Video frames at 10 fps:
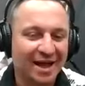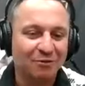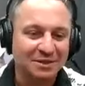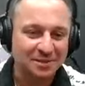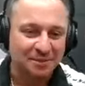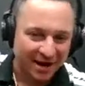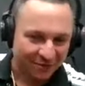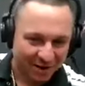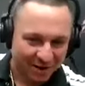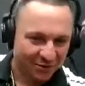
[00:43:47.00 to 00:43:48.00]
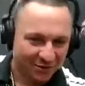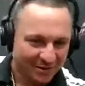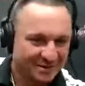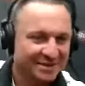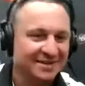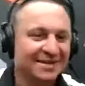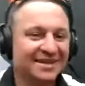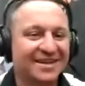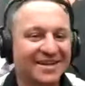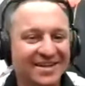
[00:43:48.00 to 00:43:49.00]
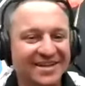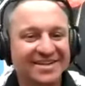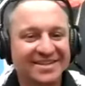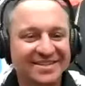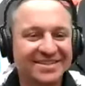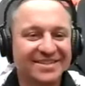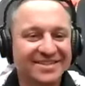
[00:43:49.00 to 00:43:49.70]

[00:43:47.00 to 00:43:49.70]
That was the background noise. Right.